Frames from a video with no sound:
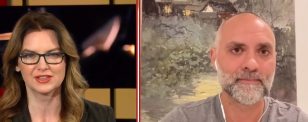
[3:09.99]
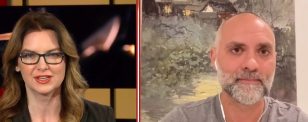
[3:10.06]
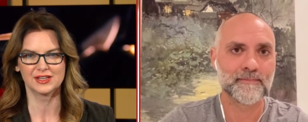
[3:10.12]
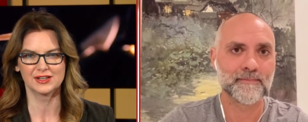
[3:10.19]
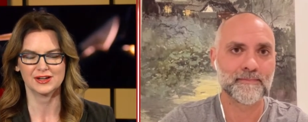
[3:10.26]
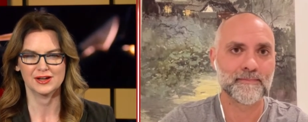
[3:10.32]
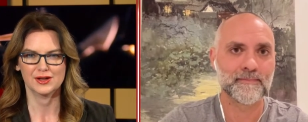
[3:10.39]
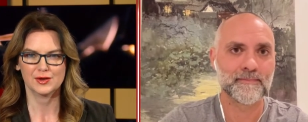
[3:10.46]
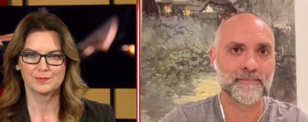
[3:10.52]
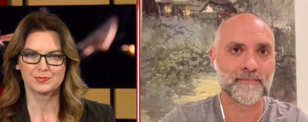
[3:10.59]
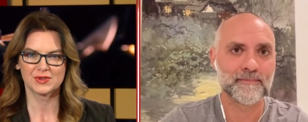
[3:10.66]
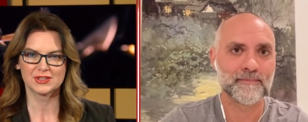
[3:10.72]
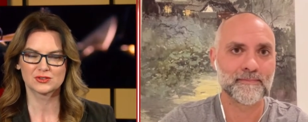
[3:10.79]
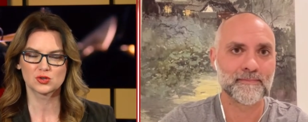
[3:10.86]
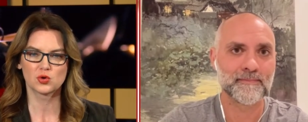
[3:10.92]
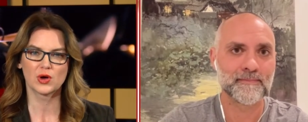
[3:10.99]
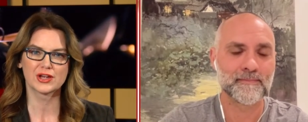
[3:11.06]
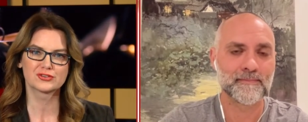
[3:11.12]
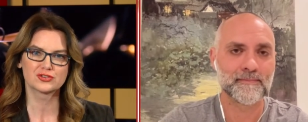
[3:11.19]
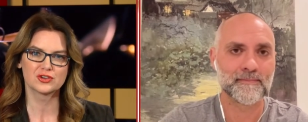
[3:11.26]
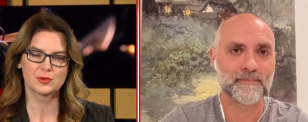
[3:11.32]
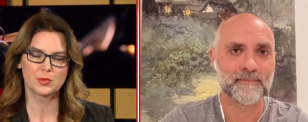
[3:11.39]
Speaker 1: that? It's
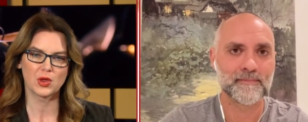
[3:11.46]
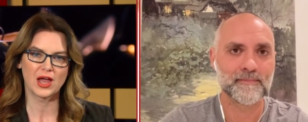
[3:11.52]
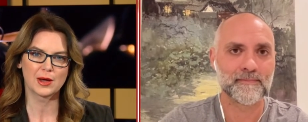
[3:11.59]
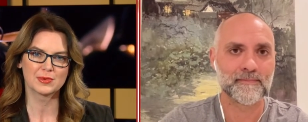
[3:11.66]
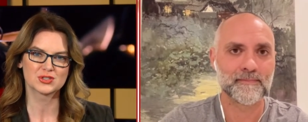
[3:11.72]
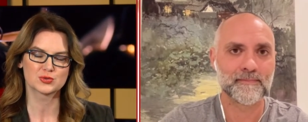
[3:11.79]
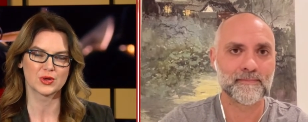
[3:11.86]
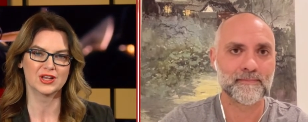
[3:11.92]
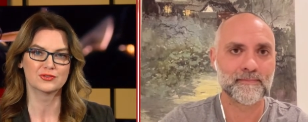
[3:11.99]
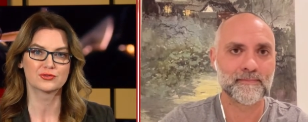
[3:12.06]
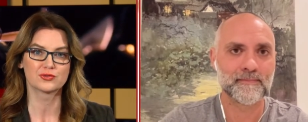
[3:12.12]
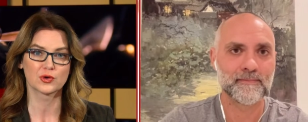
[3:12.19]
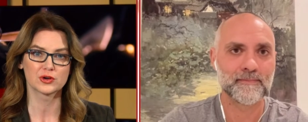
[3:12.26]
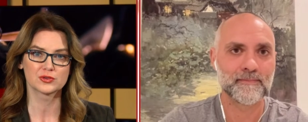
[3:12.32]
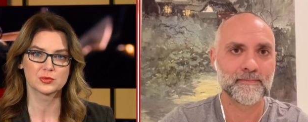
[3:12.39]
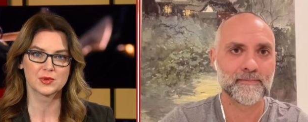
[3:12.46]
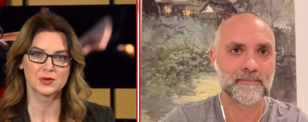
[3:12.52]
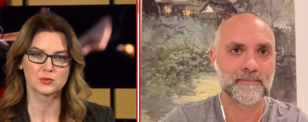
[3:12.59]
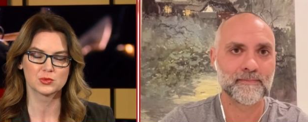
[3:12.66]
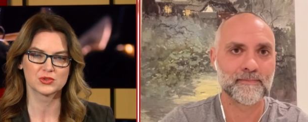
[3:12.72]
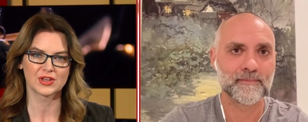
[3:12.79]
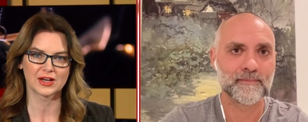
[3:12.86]
questionable how much
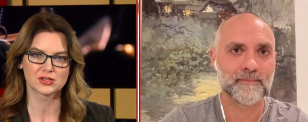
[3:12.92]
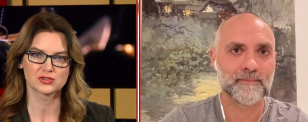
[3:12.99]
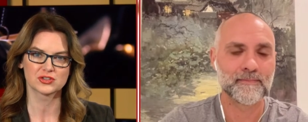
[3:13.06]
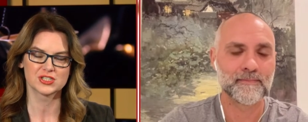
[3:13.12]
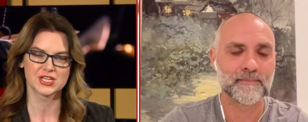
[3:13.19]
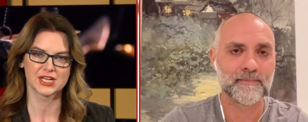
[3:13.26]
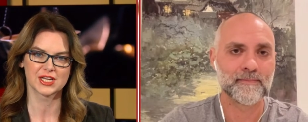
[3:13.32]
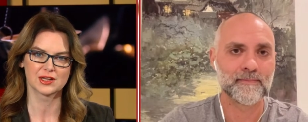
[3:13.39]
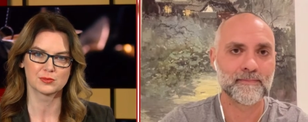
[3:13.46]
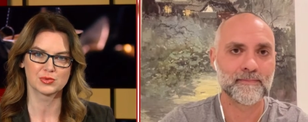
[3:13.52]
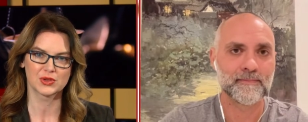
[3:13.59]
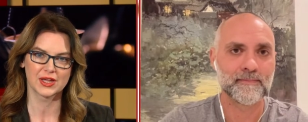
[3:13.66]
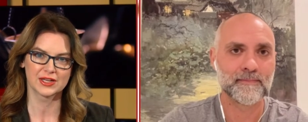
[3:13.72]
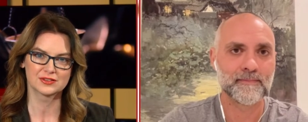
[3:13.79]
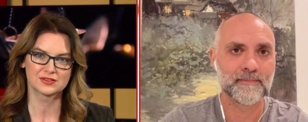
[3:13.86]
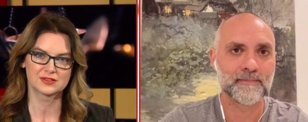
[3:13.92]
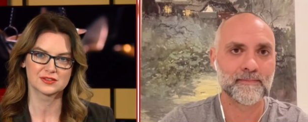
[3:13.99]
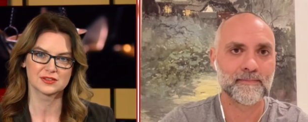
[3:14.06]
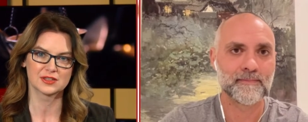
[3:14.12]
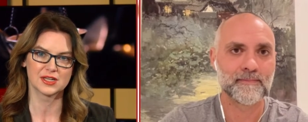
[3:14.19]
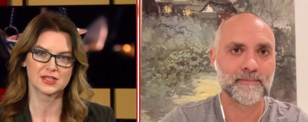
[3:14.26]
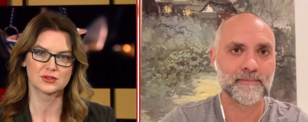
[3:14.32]
enforcement was actually taking place
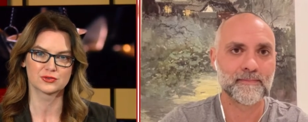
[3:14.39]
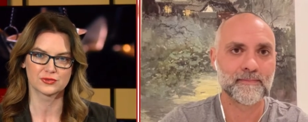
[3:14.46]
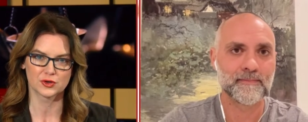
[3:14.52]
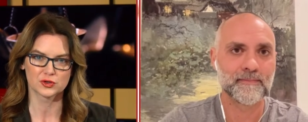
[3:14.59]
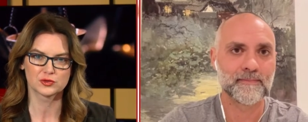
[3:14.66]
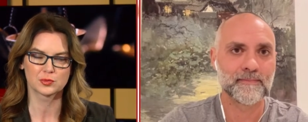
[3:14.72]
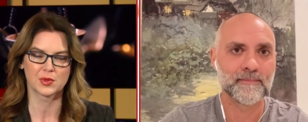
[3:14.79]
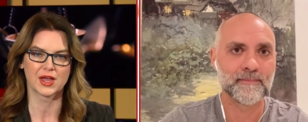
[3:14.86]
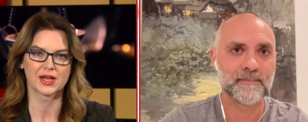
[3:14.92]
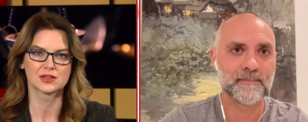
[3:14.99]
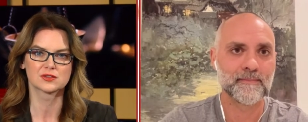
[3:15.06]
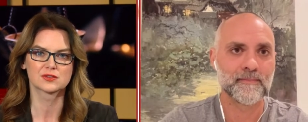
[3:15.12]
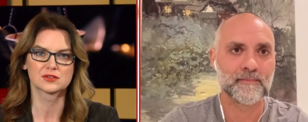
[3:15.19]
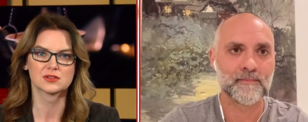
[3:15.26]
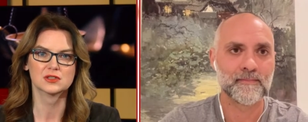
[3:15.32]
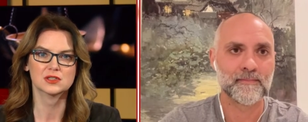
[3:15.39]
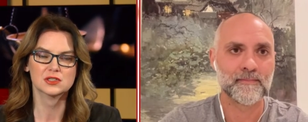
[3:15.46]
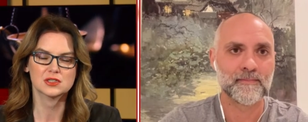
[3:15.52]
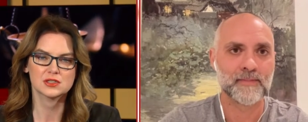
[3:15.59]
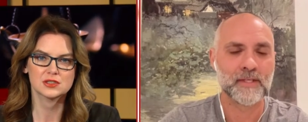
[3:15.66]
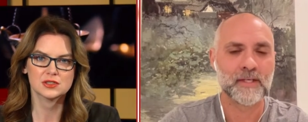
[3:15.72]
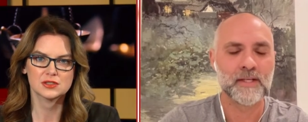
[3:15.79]
in the first place.
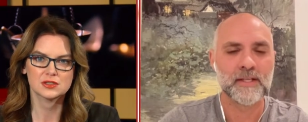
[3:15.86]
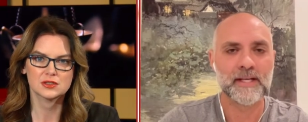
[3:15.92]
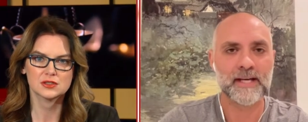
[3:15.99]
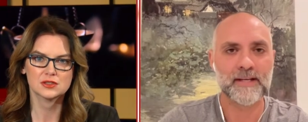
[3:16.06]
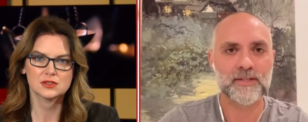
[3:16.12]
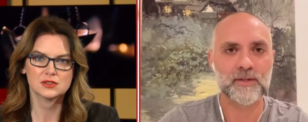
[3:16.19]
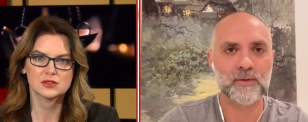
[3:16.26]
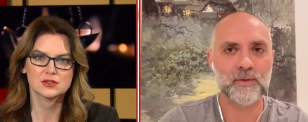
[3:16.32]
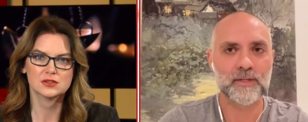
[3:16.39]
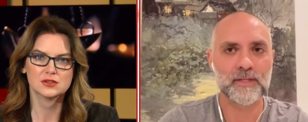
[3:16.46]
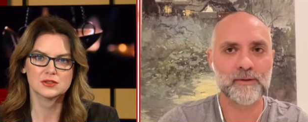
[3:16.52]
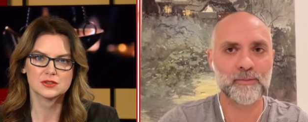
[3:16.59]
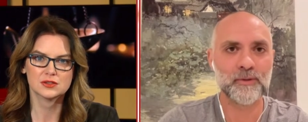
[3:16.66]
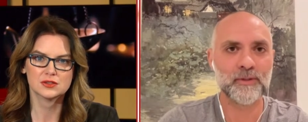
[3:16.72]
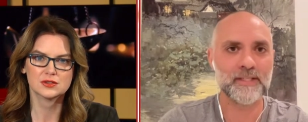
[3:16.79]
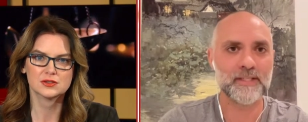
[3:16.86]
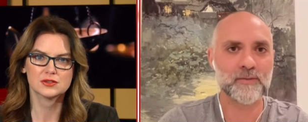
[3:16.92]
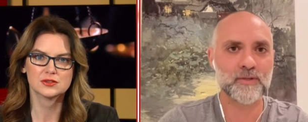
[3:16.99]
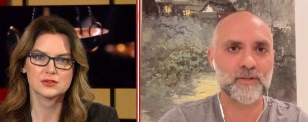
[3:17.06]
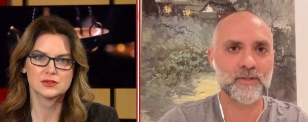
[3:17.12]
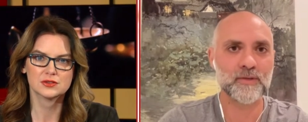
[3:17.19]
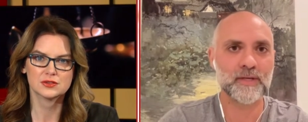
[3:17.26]
Speaker 2: Yeah. So what the police
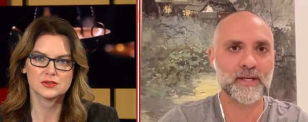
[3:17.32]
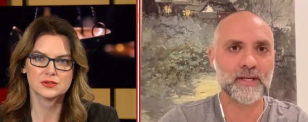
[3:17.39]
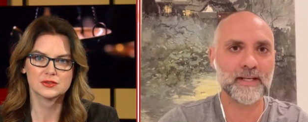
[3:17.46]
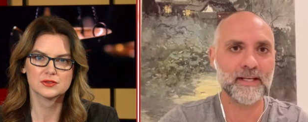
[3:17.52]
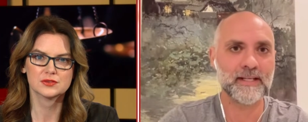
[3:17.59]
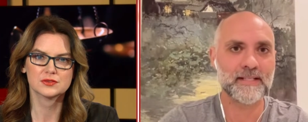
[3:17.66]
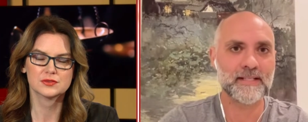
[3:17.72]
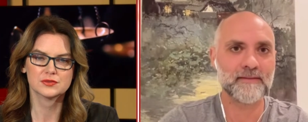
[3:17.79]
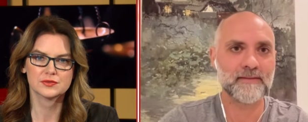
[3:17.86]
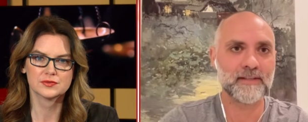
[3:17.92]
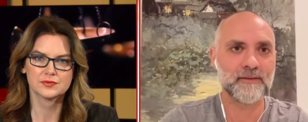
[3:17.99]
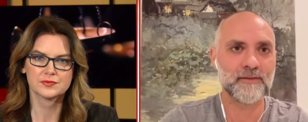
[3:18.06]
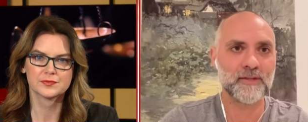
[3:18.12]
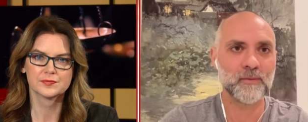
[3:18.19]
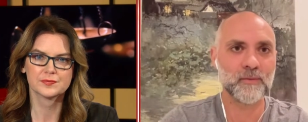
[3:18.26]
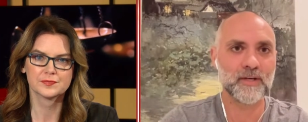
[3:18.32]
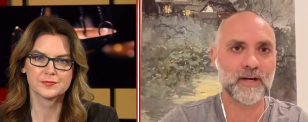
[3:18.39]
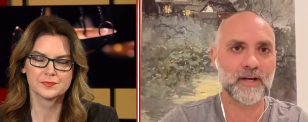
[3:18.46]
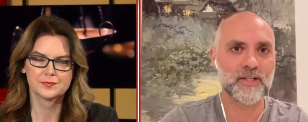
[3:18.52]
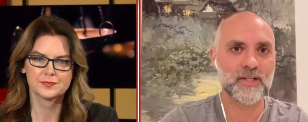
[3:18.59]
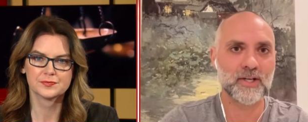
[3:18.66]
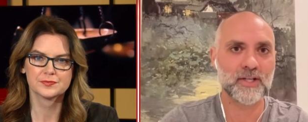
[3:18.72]
were doing is even if they were
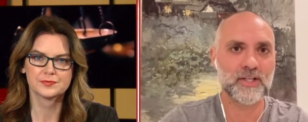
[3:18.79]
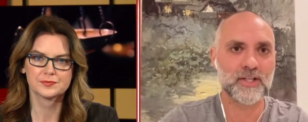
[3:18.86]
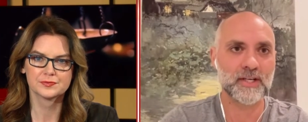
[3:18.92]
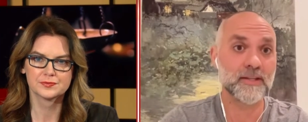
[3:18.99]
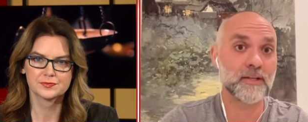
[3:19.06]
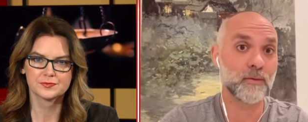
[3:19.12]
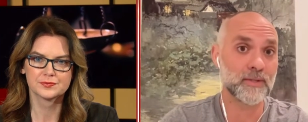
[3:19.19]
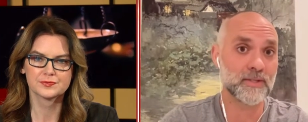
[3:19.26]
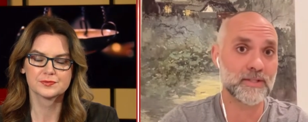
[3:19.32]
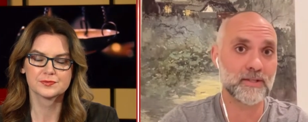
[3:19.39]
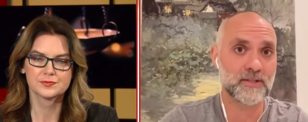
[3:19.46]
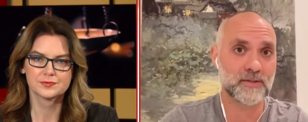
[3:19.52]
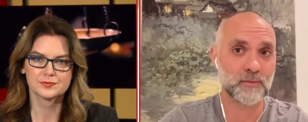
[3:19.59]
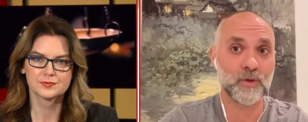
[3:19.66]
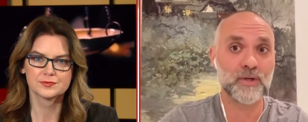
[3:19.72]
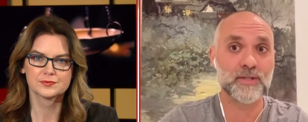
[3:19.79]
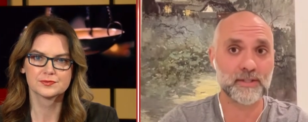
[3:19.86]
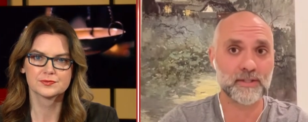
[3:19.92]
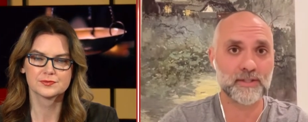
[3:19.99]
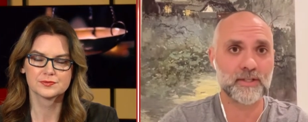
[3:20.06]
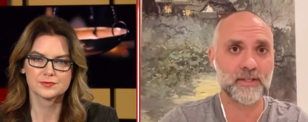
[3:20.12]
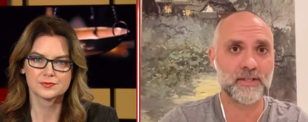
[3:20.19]
not charging, and there will start, were
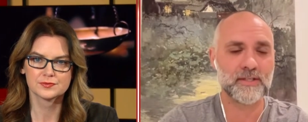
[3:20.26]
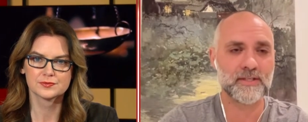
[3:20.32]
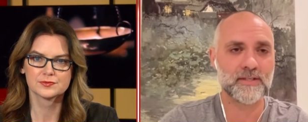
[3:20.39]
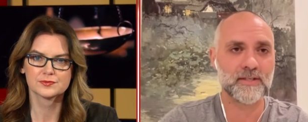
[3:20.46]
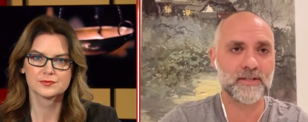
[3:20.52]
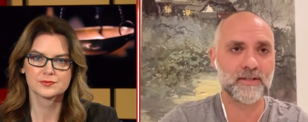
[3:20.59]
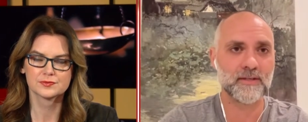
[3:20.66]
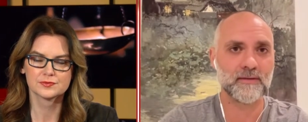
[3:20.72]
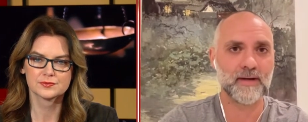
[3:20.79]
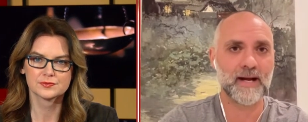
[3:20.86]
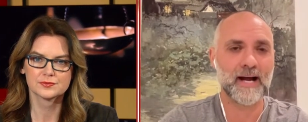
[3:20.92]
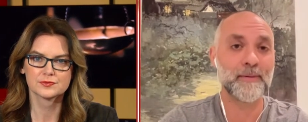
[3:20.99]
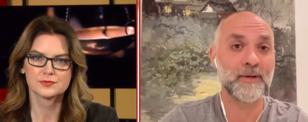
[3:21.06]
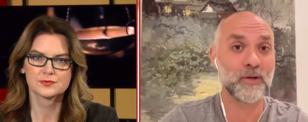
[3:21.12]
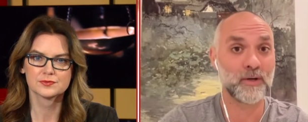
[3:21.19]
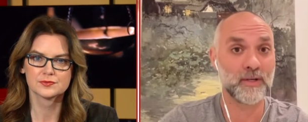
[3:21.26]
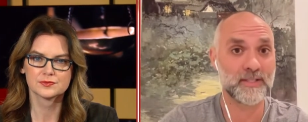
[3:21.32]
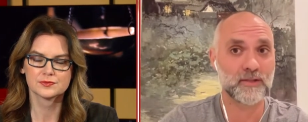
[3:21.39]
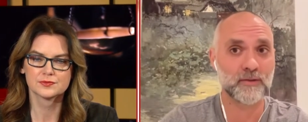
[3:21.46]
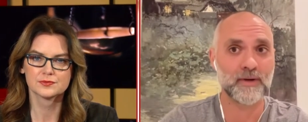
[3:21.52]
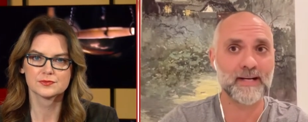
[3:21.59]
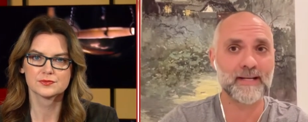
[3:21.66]
still charges that are happening or is
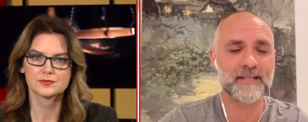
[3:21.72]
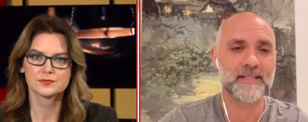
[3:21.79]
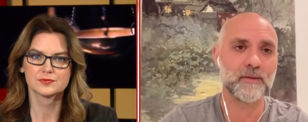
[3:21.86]
threatened, is